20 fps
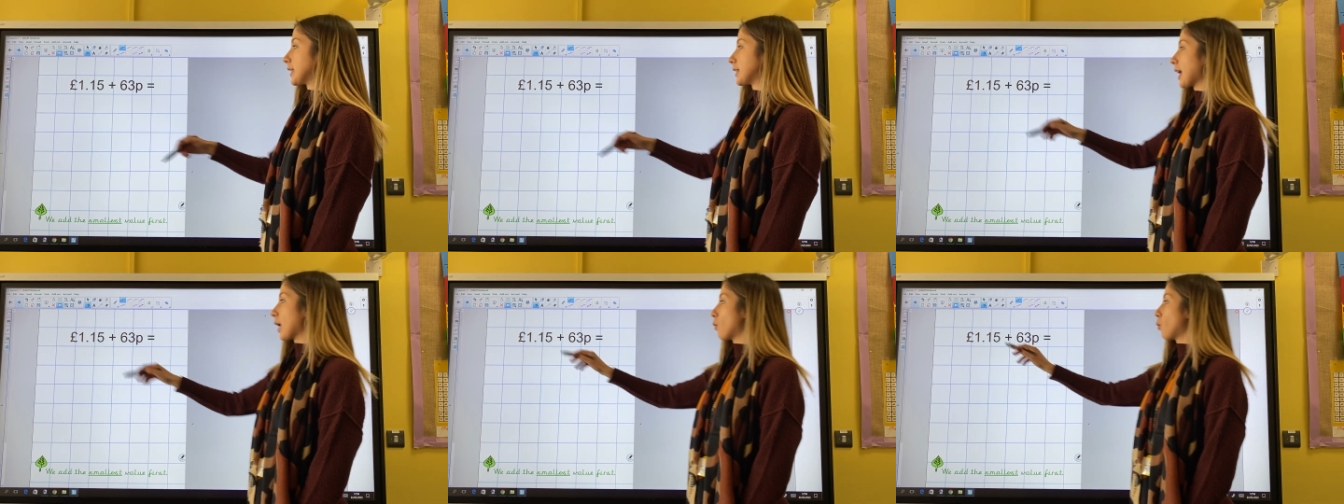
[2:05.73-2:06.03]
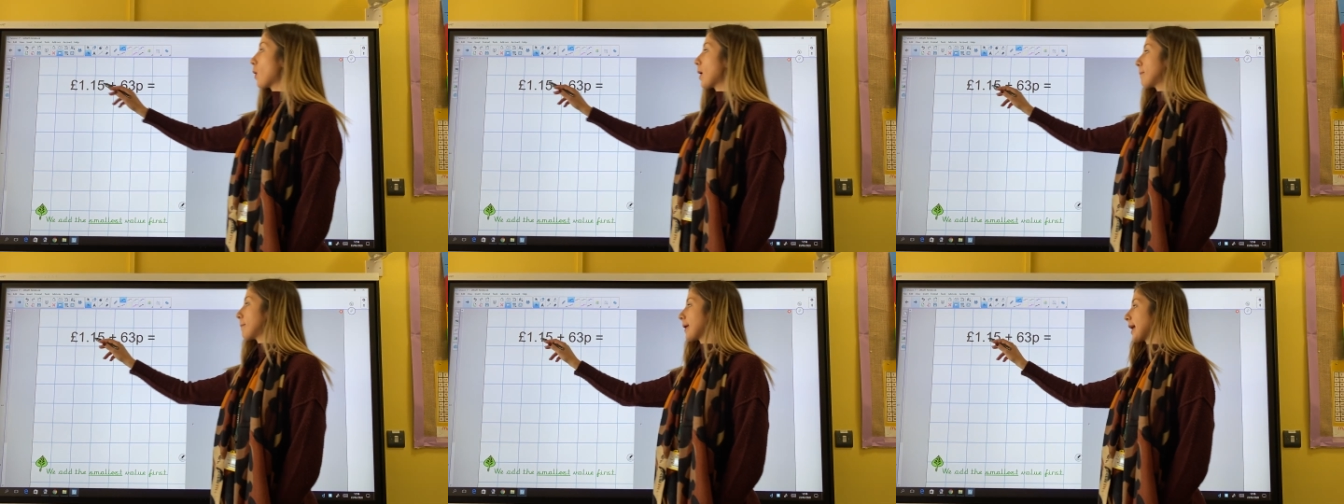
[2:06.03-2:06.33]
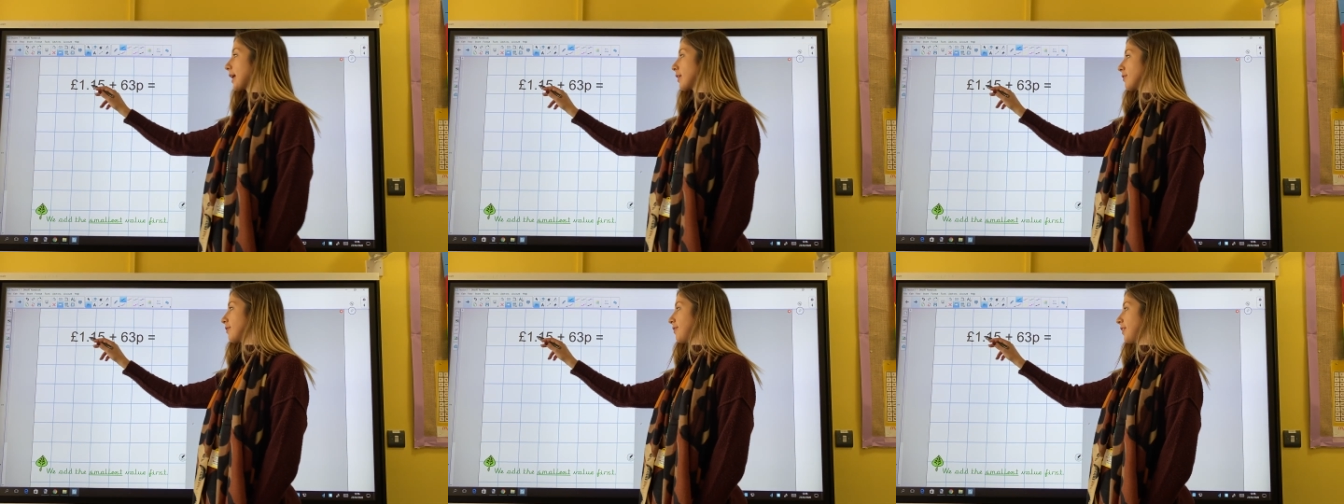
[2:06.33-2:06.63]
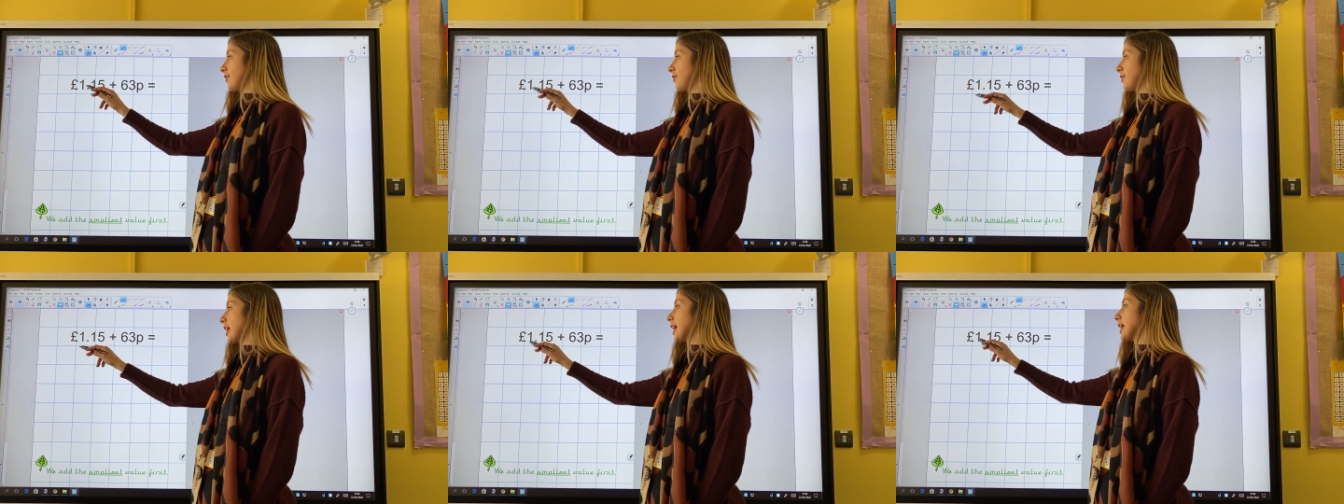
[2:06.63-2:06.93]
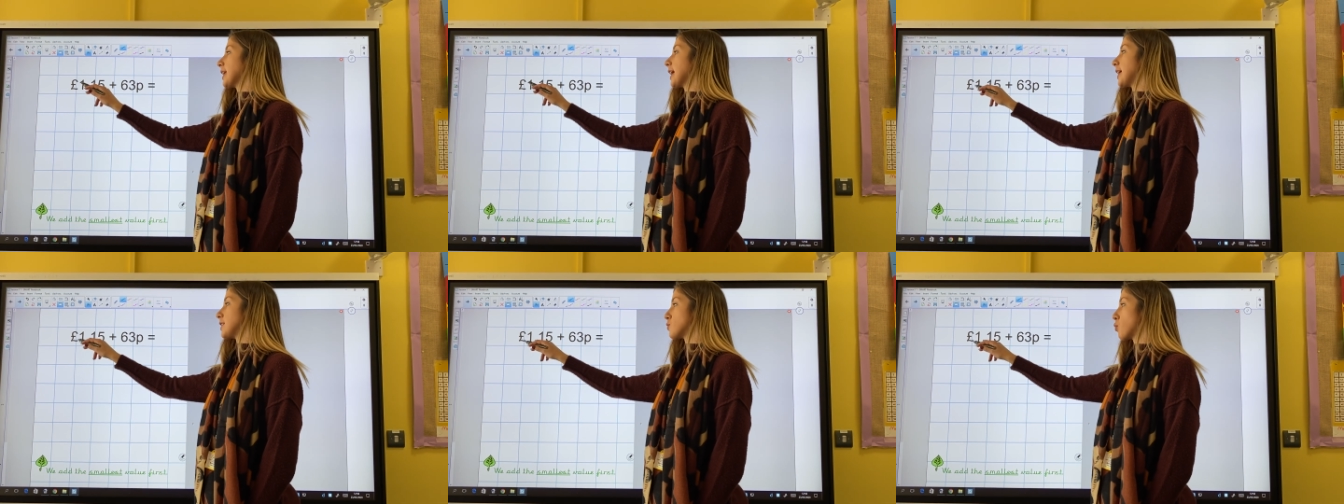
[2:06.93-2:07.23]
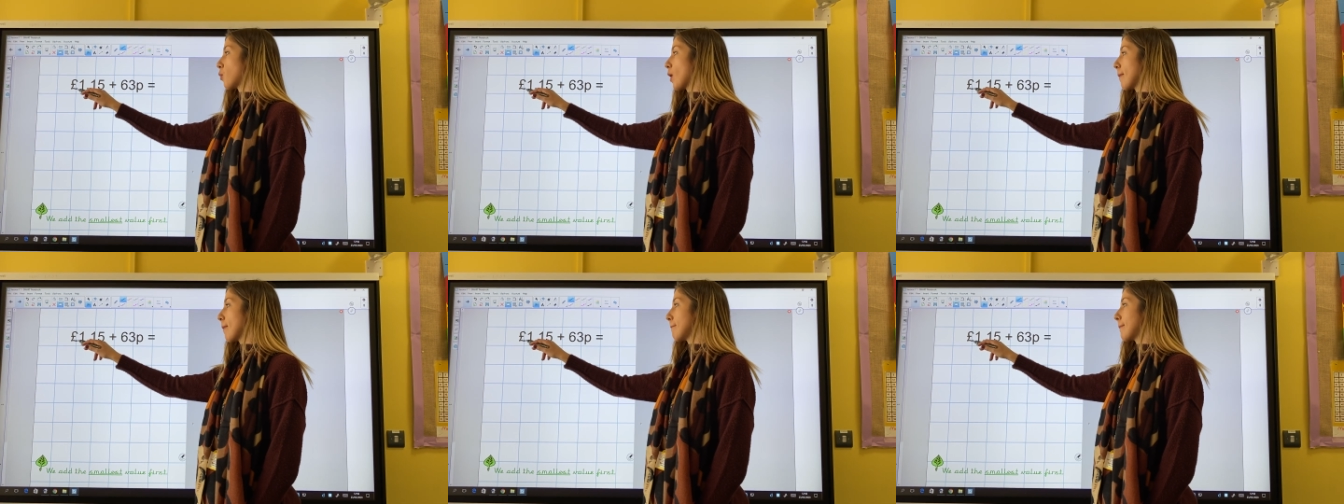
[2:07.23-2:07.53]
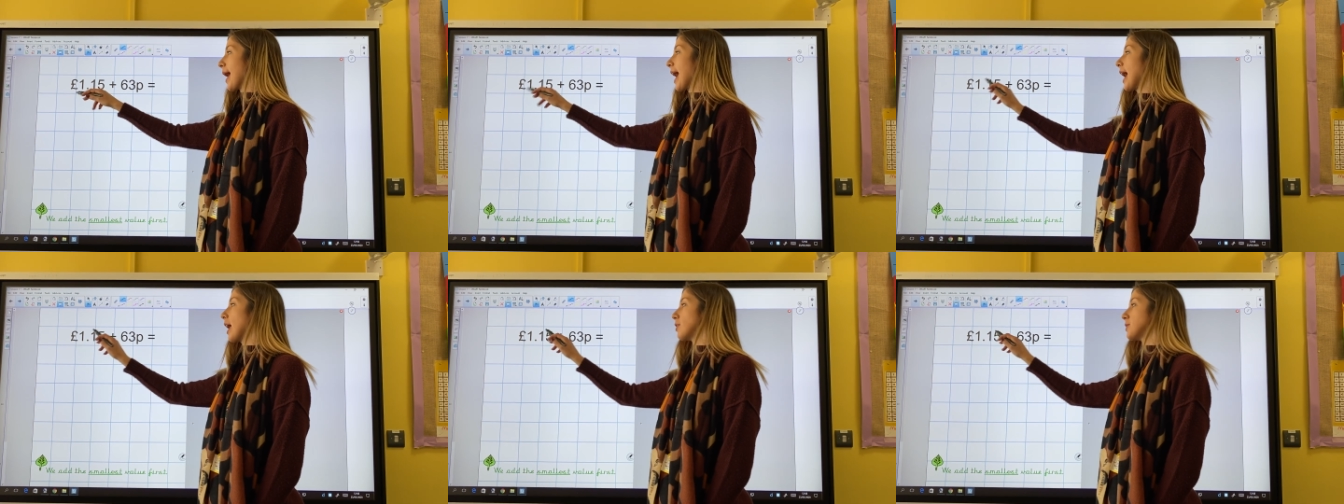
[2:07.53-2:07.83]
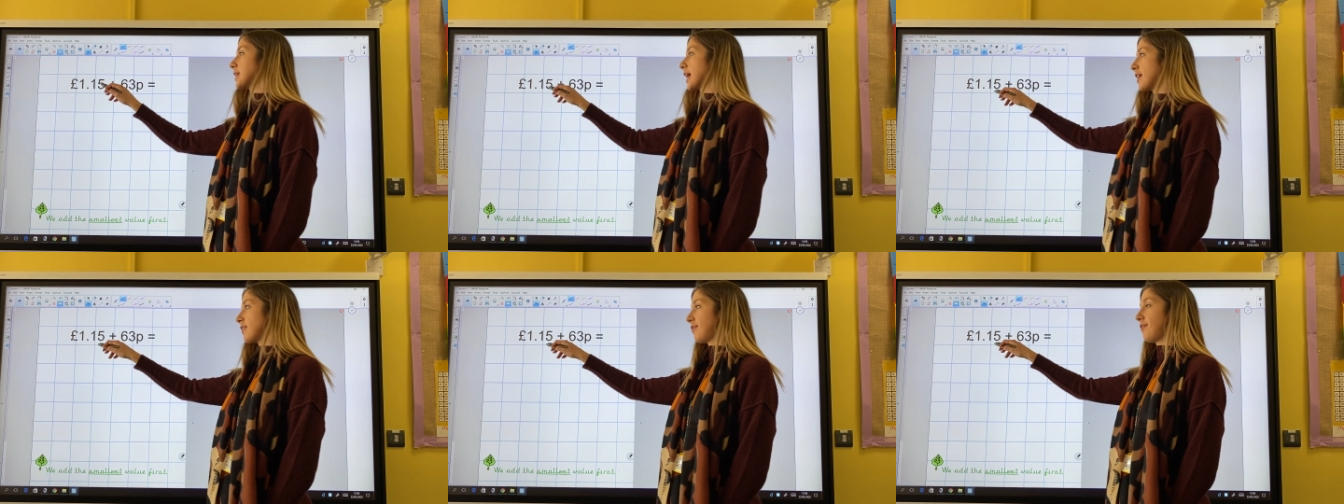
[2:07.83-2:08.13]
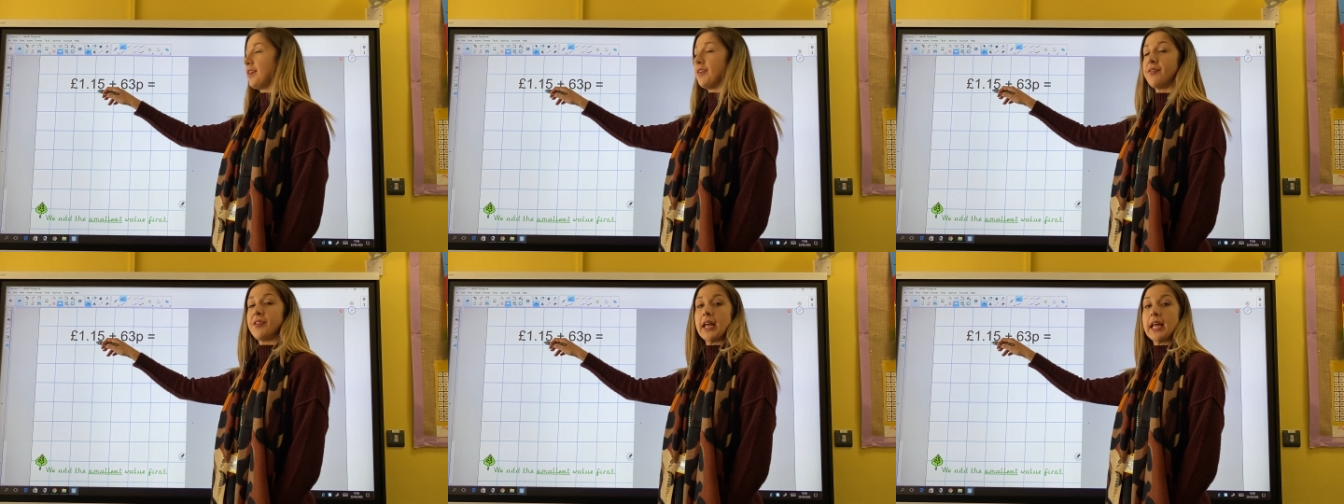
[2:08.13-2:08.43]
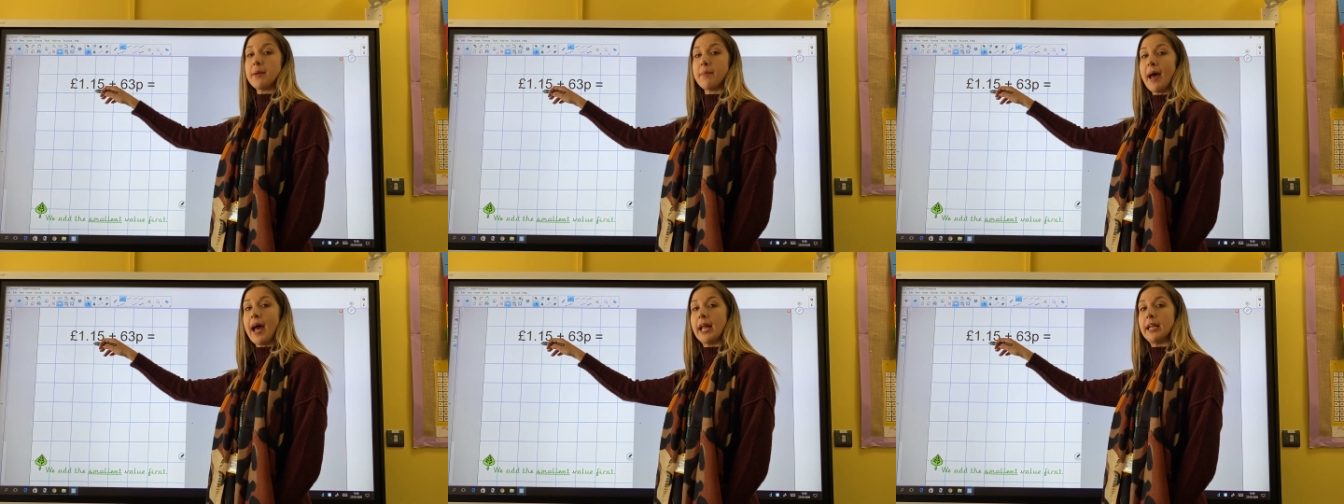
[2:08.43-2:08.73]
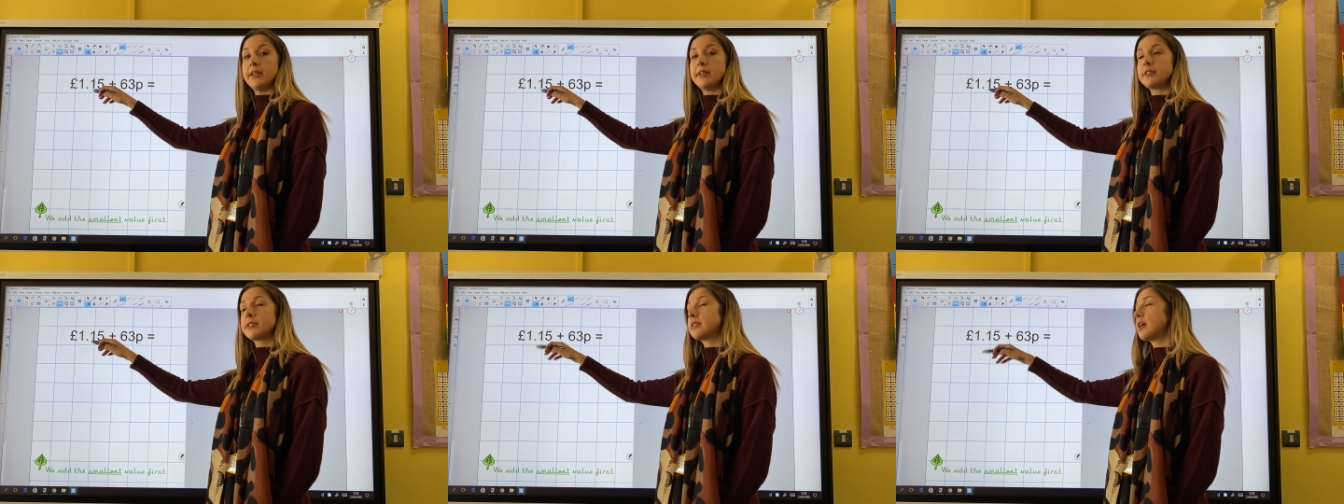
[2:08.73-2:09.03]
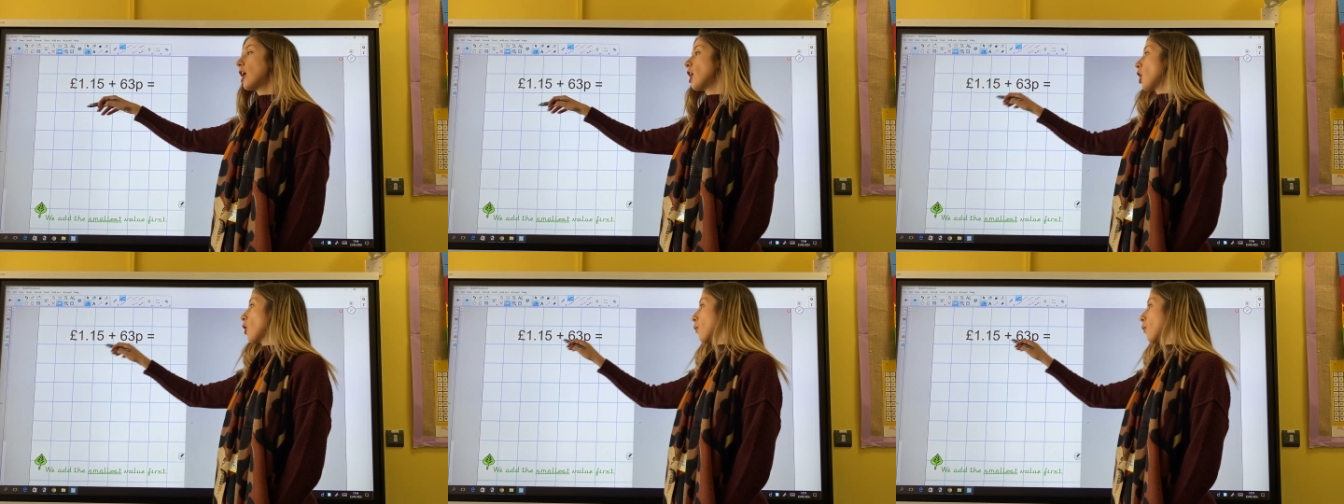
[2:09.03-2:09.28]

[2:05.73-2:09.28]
that £1.15 has £1 and 15 pence,